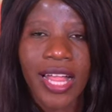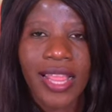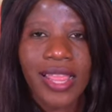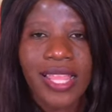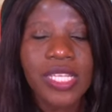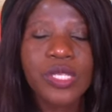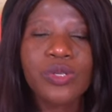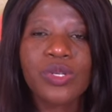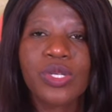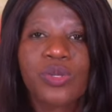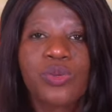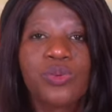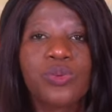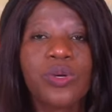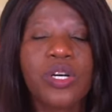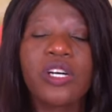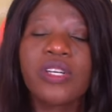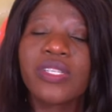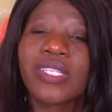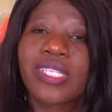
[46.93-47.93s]
This was
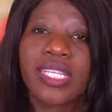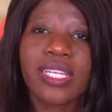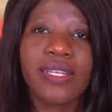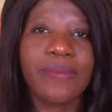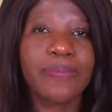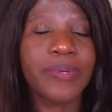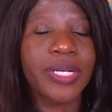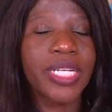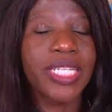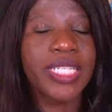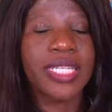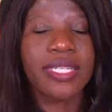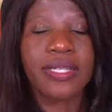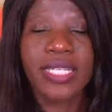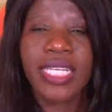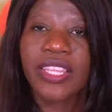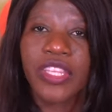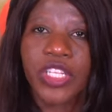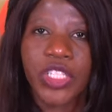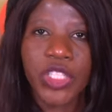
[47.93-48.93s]
well celebrated
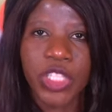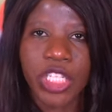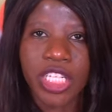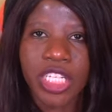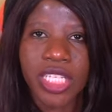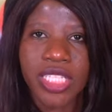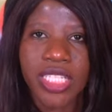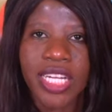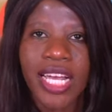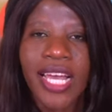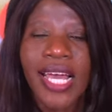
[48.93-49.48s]
in the church